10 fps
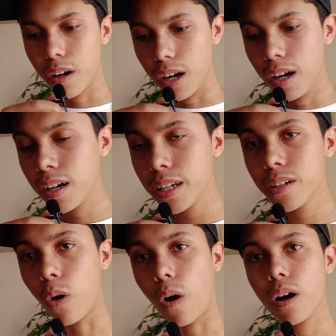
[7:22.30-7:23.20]
Erling
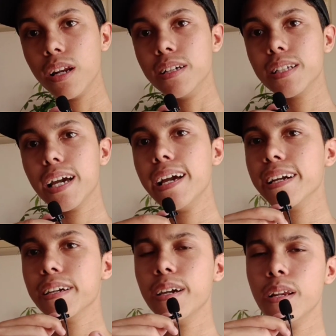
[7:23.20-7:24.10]
Haaland
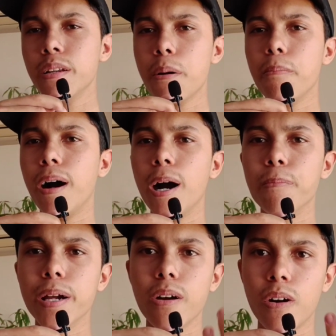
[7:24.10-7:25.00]
and Kylian
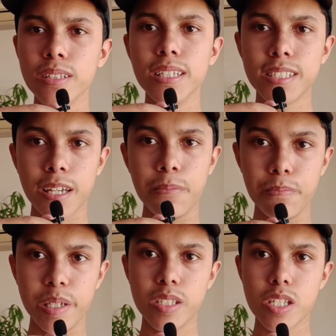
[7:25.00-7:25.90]
Mbappe on the same
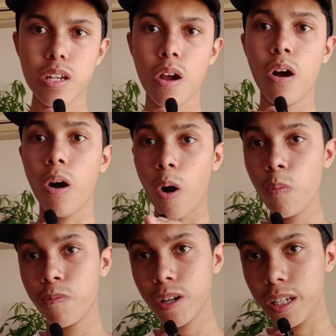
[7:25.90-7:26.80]
pitch.
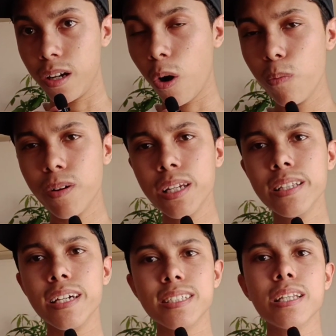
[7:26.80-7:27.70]
Hopefully
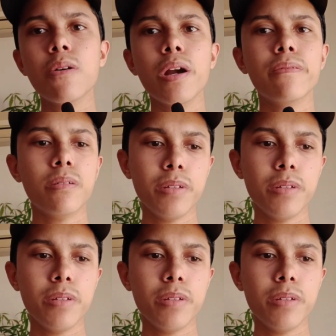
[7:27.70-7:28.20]
they stay away from